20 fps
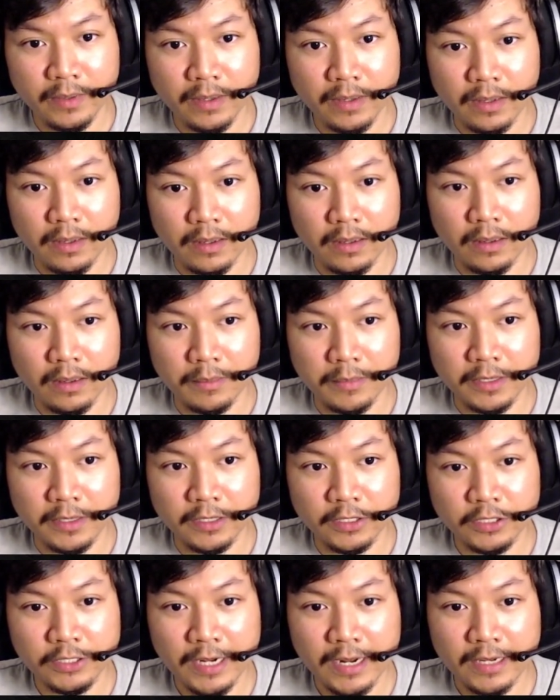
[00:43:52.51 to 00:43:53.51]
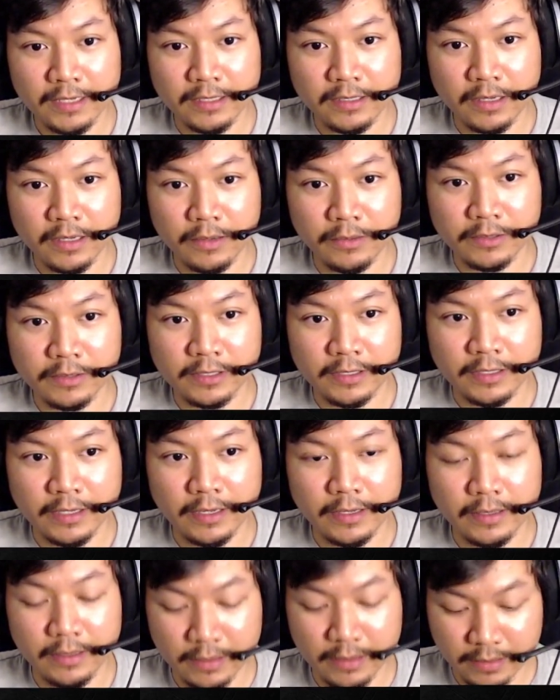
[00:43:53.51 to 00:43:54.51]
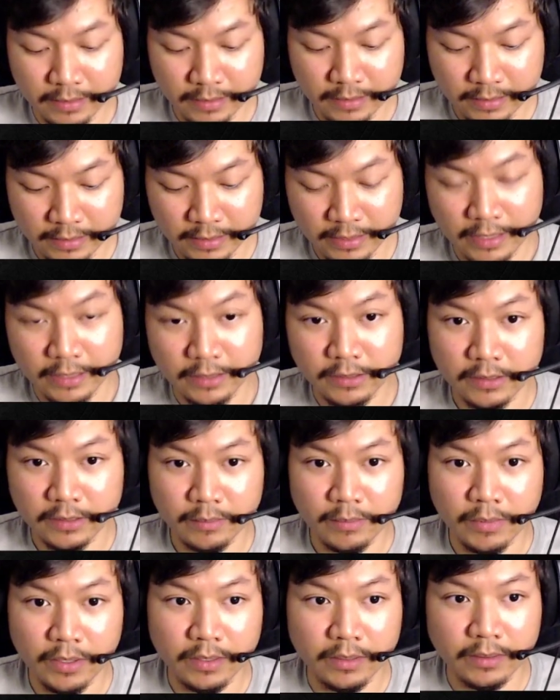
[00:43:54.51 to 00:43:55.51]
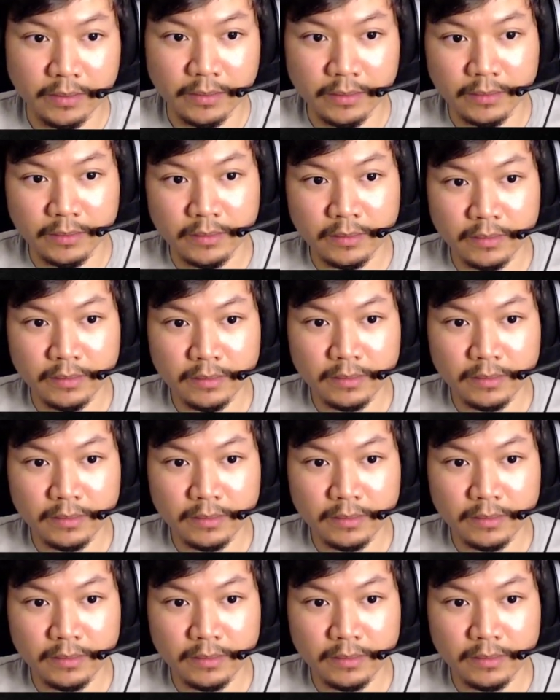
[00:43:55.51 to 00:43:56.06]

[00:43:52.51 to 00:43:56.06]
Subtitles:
But then chat's obviously the enter button